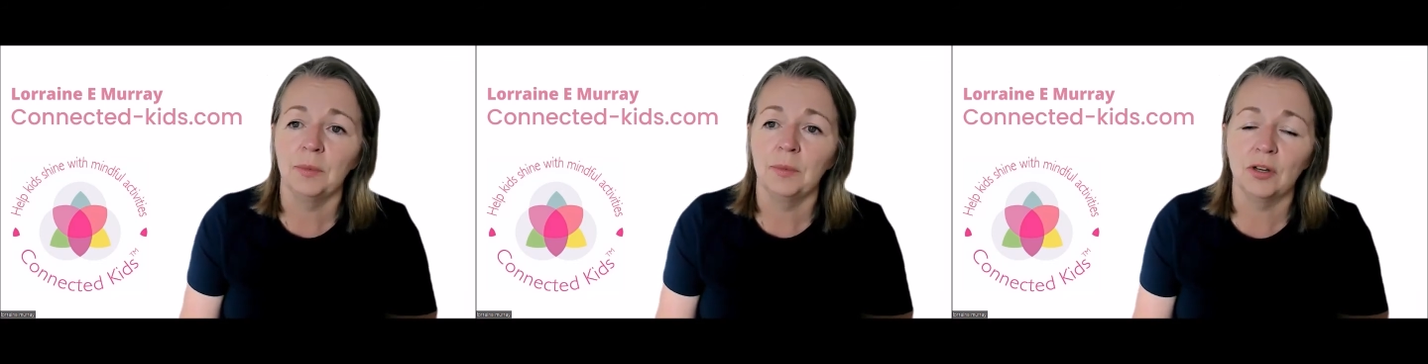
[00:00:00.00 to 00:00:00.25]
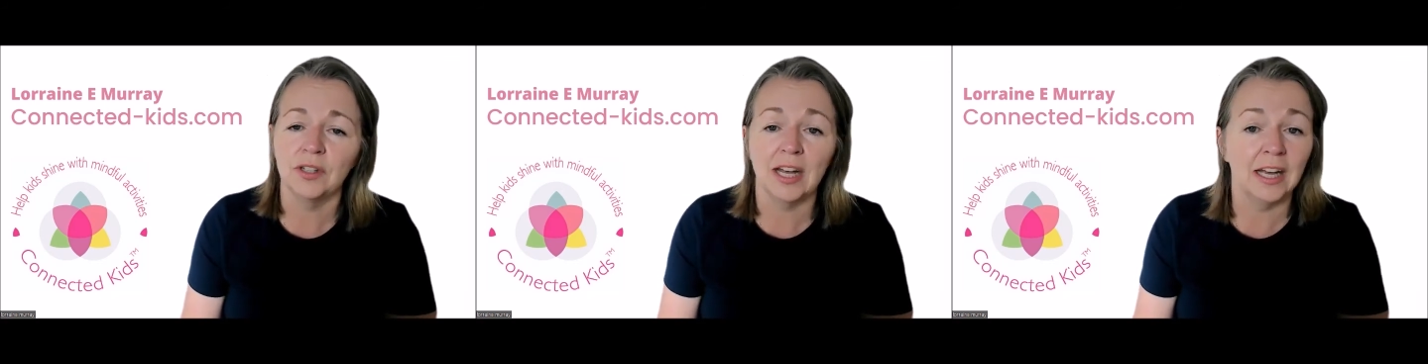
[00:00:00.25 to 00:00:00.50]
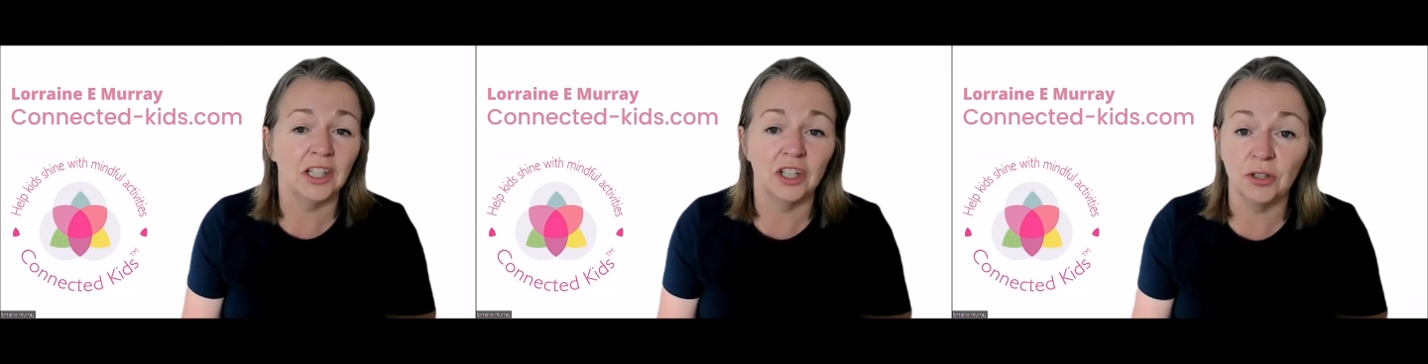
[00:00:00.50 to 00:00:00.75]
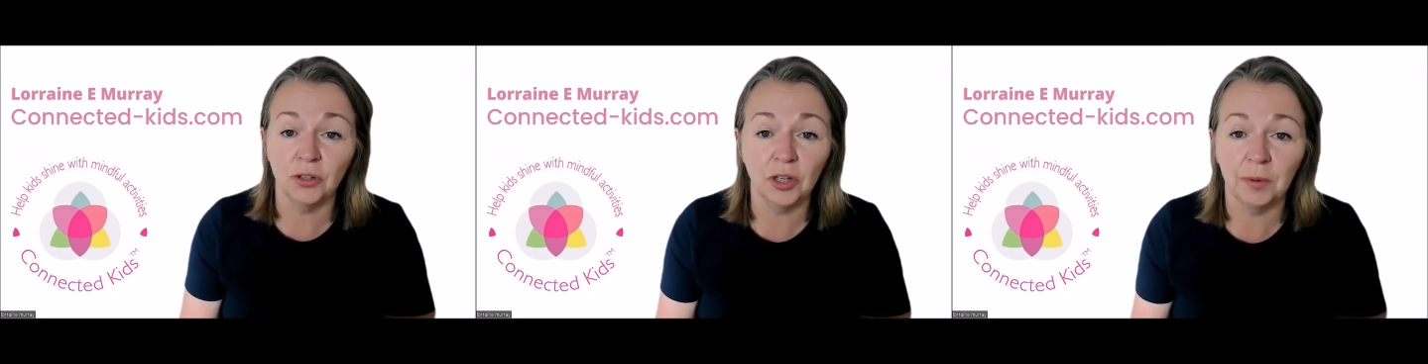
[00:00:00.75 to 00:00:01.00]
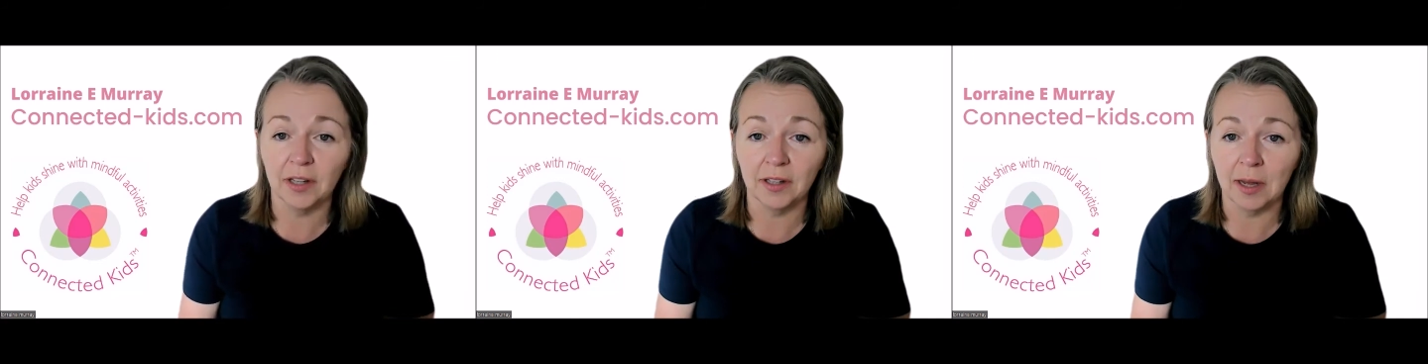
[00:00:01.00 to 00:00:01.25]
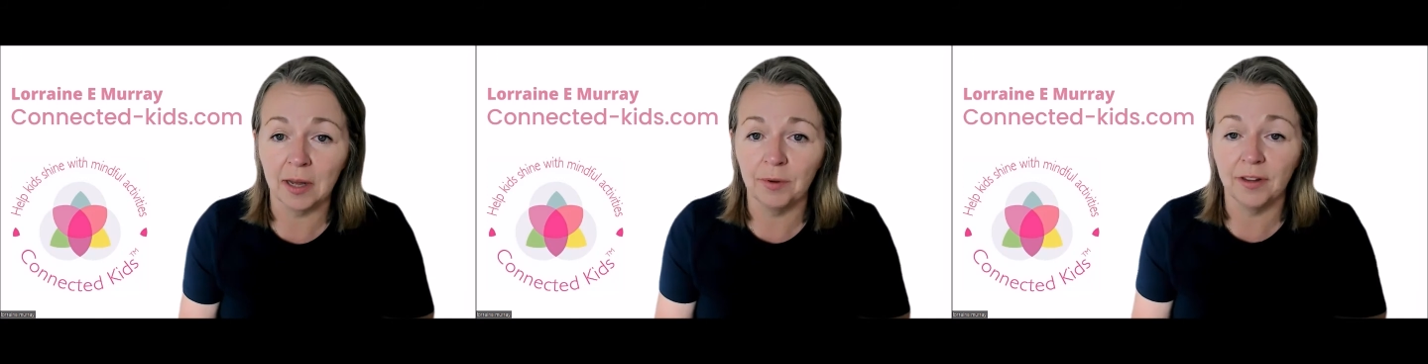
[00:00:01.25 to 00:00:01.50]
Because I actually talk about the
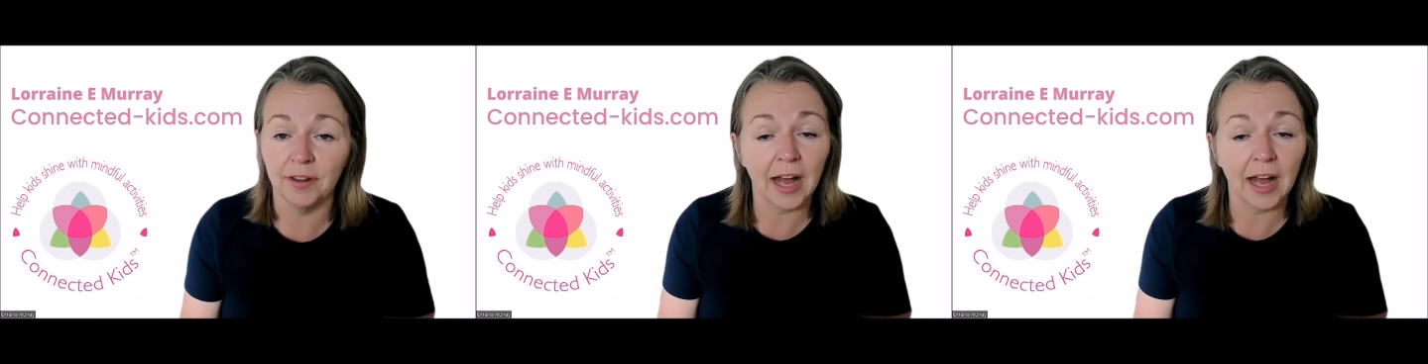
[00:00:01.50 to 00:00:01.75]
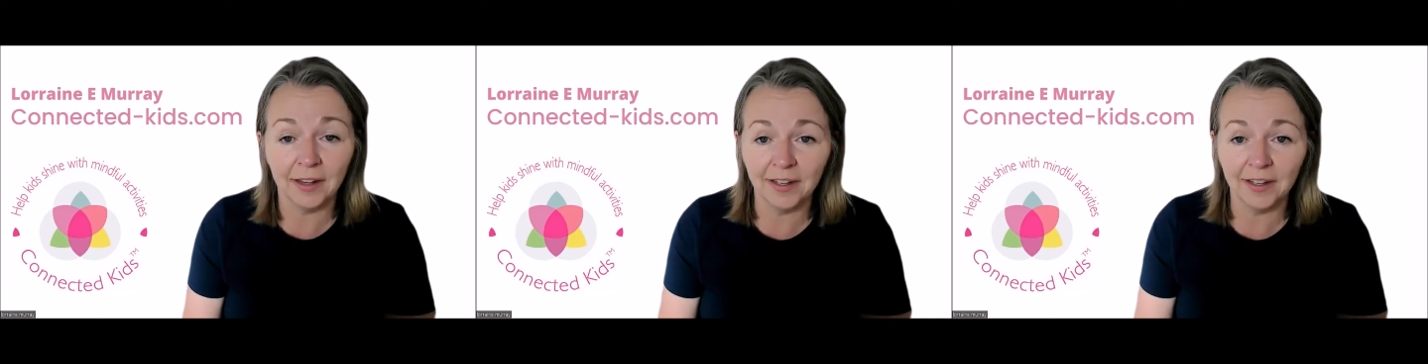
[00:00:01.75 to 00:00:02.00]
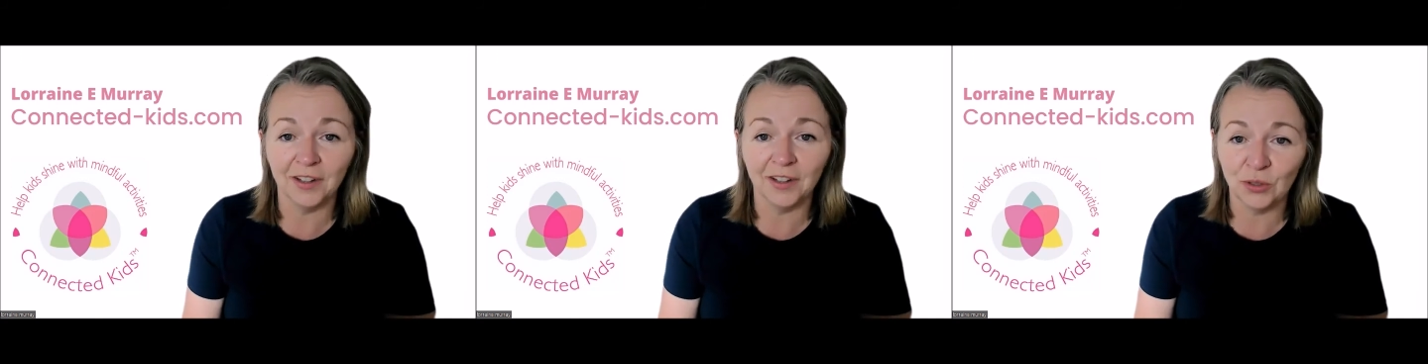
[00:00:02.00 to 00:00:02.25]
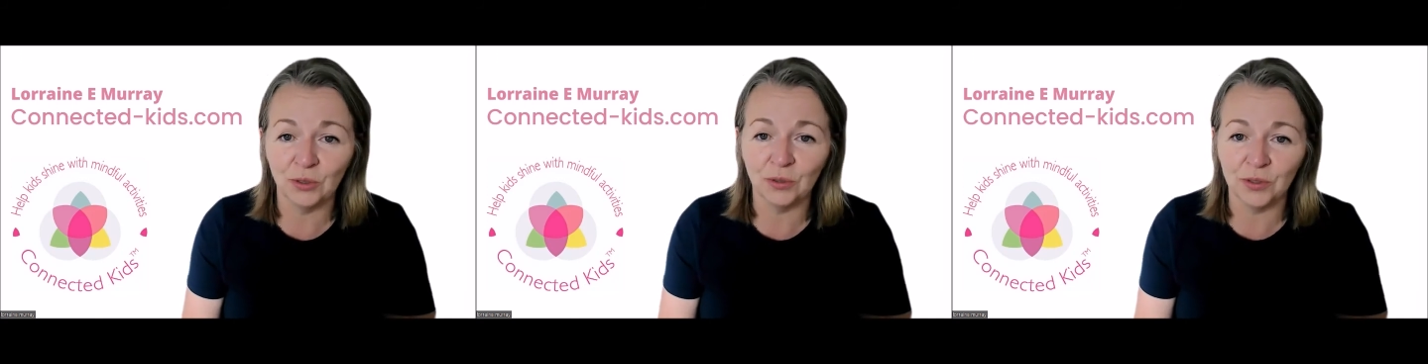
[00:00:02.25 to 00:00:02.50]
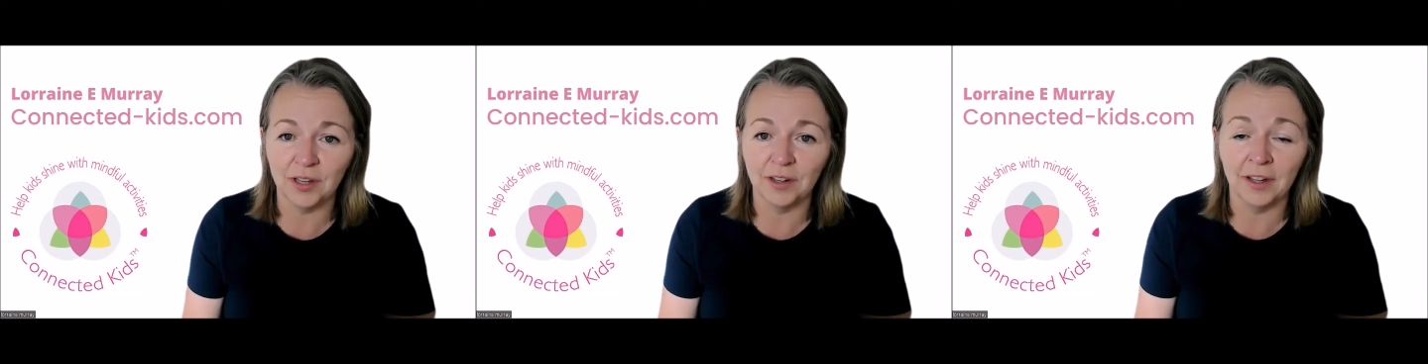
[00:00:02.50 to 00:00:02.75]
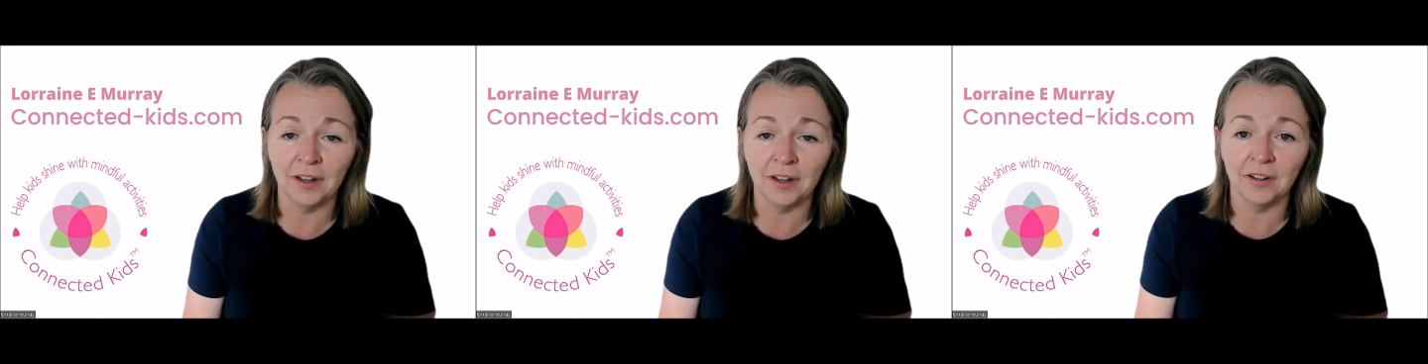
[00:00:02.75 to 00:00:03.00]
labyrinth and the other tools in
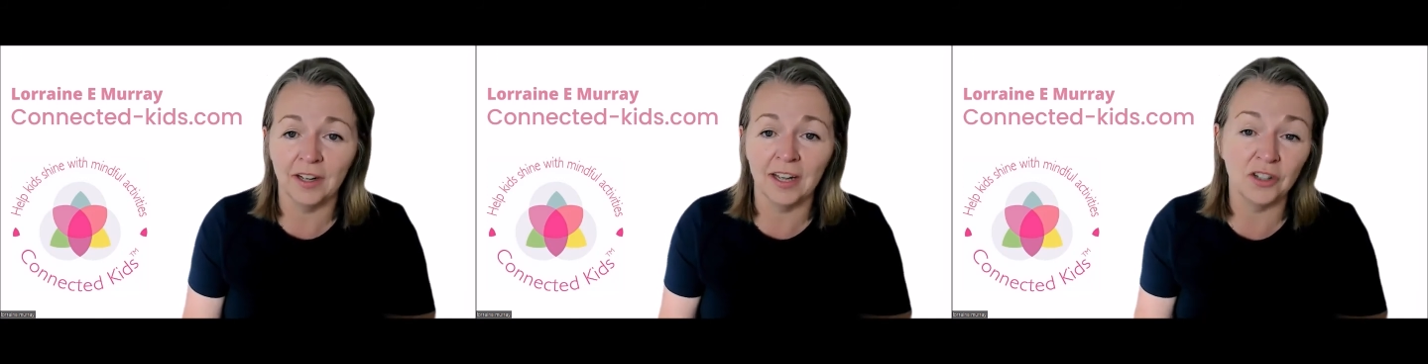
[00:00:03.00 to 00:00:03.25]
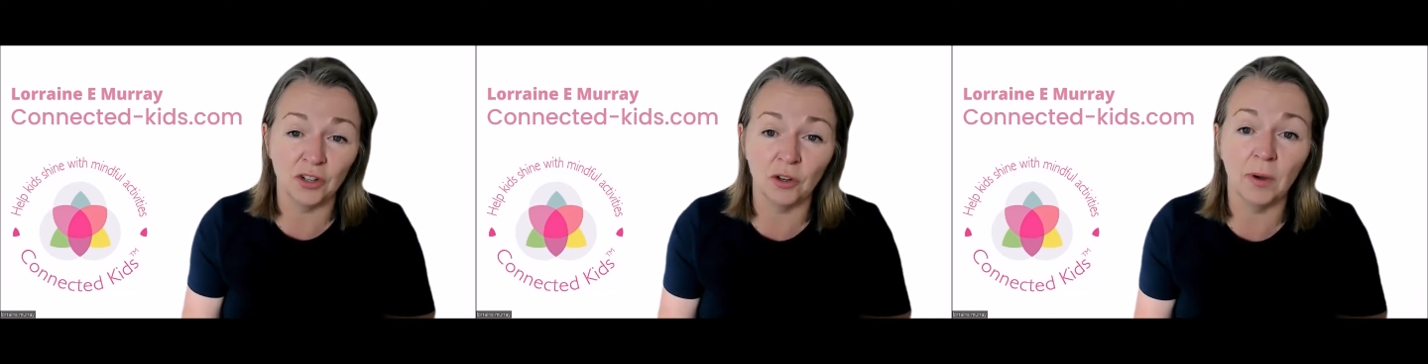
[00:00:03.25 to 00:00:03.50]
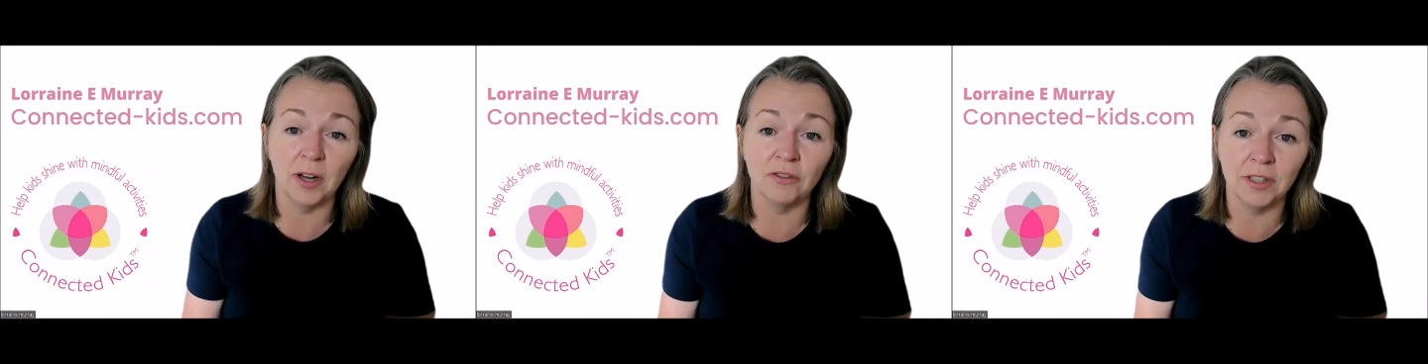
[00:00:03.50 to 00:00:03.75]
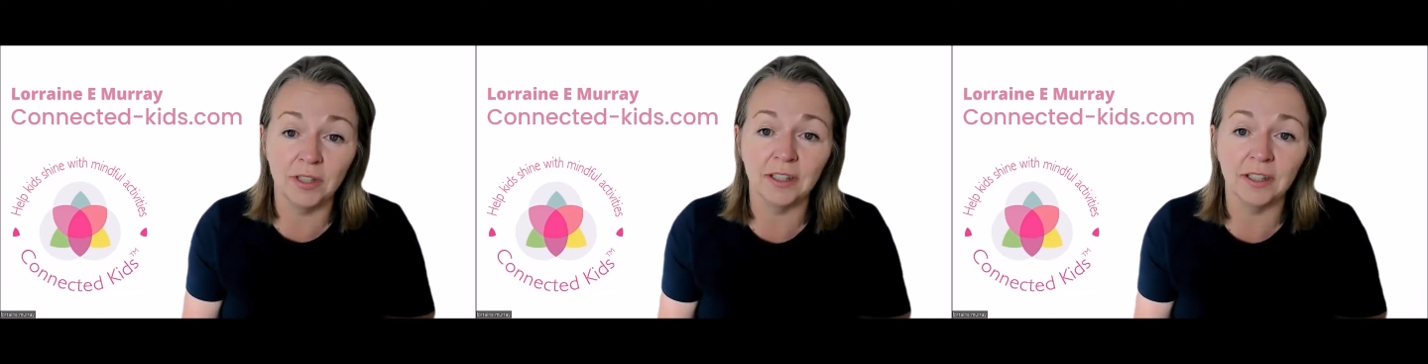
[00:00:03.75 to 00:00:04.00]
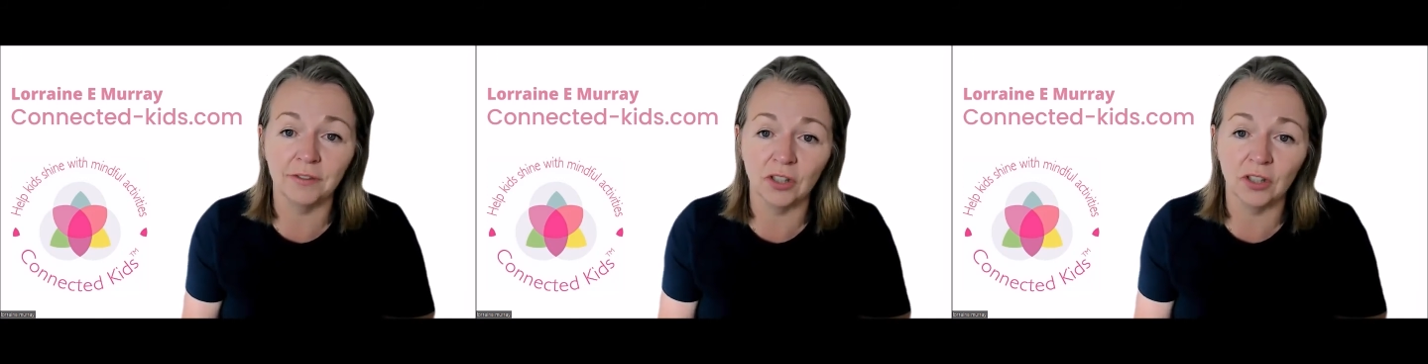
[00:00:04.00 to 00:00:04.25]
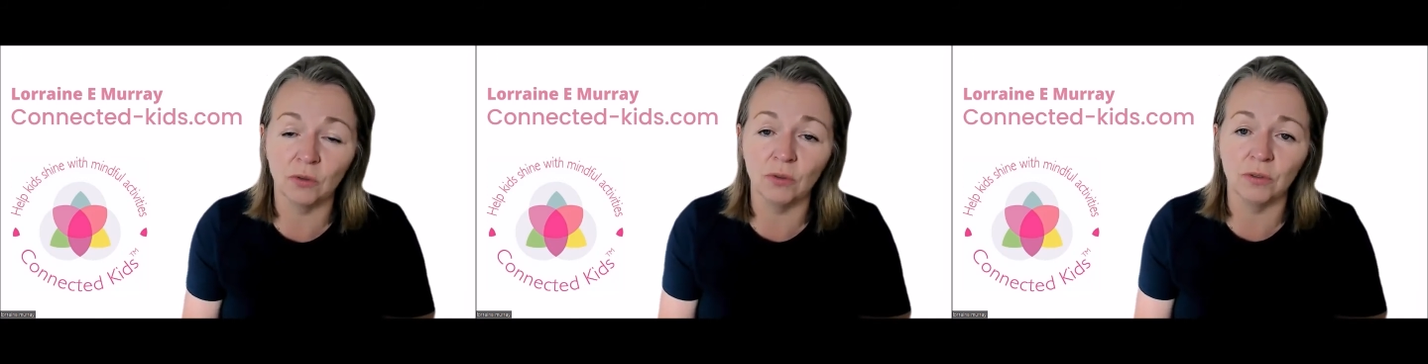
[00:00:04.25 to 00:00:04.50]
there. It's required reading for
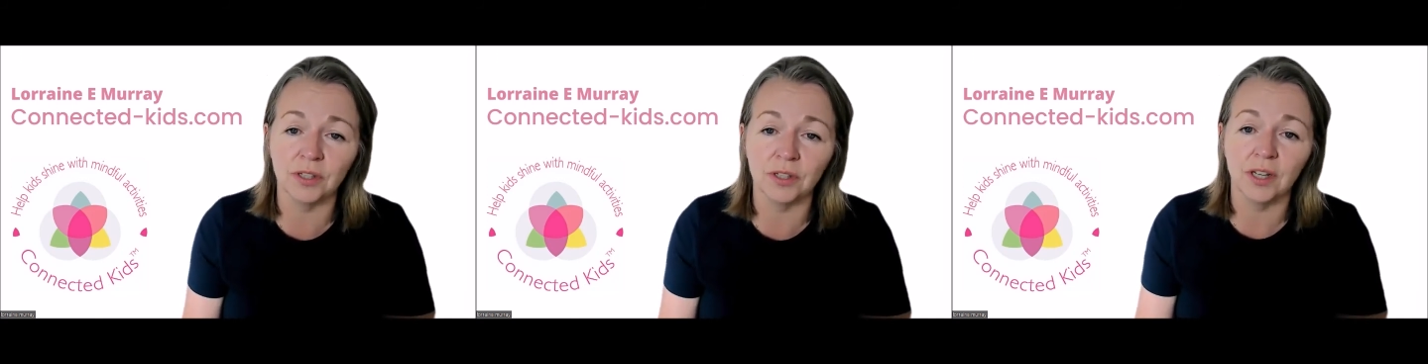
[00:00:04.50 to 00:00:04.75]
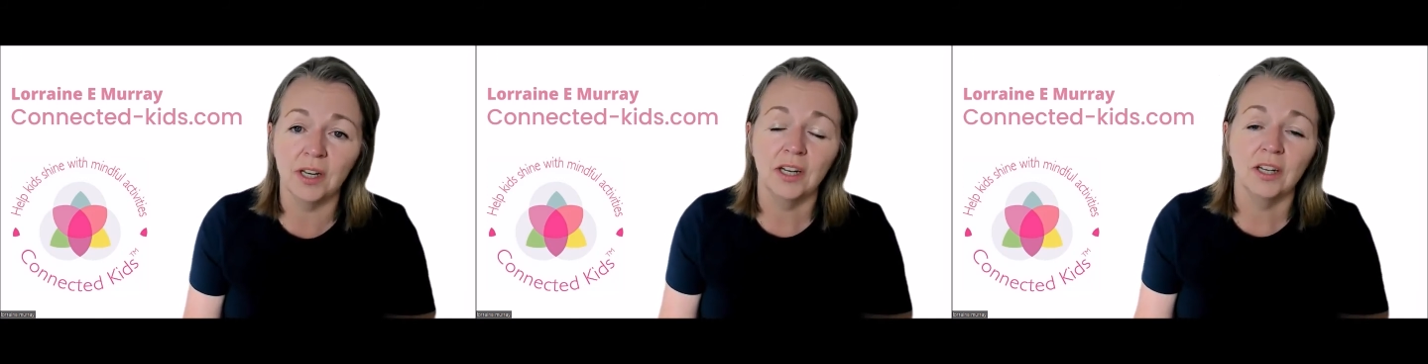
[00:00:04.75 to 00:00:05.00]
the course.